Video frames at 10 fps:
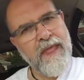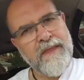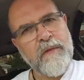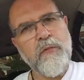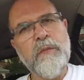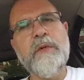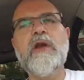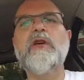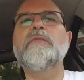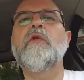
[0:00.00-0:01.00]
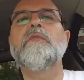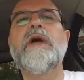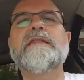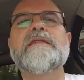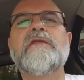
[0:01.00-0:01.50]
that would be a lot more
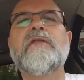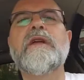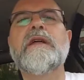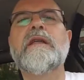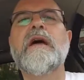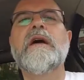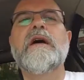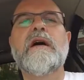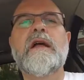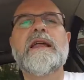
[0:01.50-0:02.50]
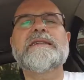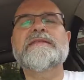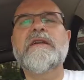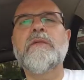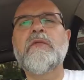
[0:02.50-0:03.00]
practical and less
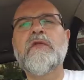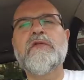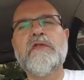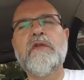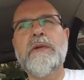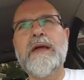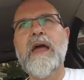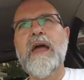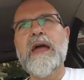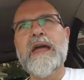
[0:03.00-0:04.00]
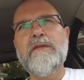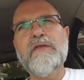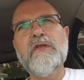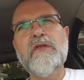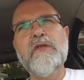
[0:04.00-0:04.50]
time consuming.
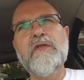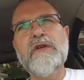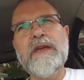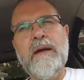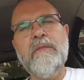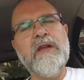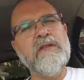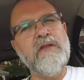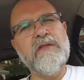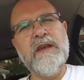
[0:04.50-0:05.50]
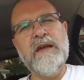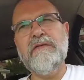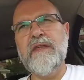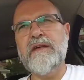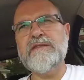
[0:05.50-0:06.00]
If your camera doesn't
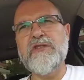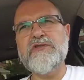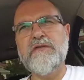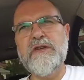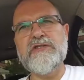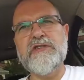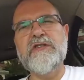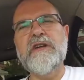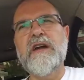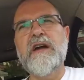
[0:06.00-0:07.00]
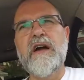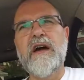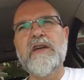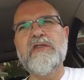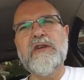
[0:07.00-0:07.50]
have such a feature,
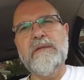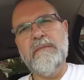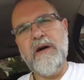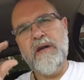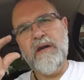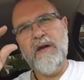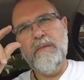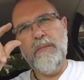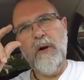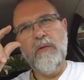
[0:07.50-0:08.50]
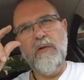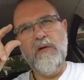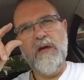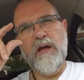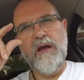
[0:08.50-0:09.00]
you could buy a
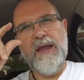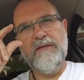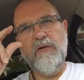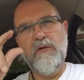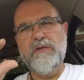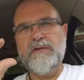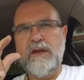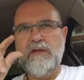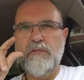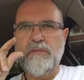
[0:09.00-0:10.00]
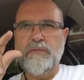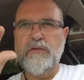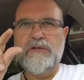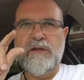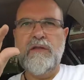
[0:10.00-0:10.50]
bubble level, so you
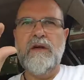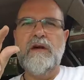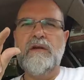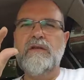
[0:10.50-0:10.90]
put in the